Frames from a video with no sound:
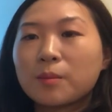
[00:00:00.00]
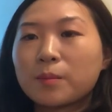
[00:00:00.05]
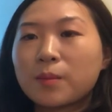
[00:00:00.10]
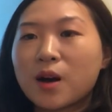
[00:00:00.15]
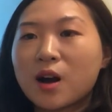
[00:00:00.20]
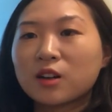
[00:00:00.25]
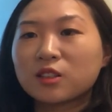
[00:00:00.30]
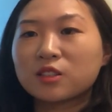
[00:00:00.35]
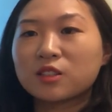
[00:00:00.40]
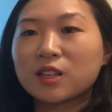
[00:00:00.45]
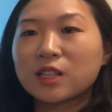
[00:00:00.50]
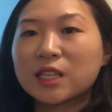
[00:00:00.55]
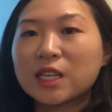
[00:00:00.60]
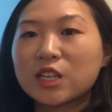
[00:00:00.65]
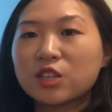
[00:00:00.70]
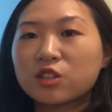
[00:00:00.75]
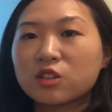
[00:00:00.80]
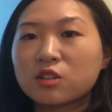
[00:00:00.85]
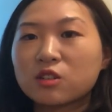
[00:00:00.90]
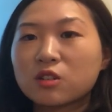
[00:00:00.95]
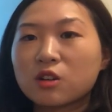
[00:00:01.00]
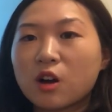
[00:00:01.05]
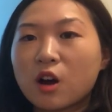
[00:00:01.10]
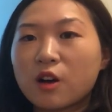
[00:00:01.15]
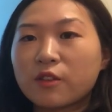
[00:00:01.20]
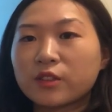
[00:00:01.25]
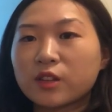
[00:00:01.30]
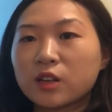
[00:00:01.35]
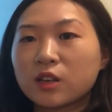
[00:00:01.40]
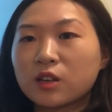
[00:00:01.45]
but the nature
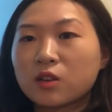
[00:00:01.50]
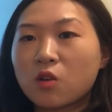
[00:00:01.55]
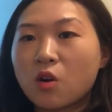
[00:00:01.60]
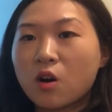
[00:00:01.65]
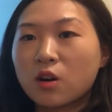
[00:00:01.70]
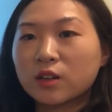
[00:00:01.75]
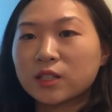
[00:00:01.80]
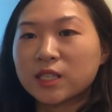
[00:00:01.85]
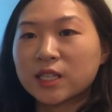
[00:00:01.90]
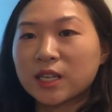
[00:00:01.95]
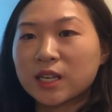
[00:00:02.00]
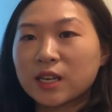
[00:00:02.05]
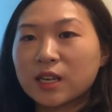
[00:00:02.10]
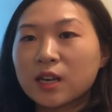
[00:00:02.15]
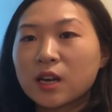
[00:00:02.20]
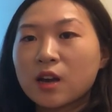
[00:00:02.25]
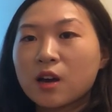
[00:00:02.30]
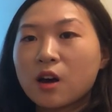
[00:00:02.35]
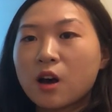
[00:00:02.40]
of the equality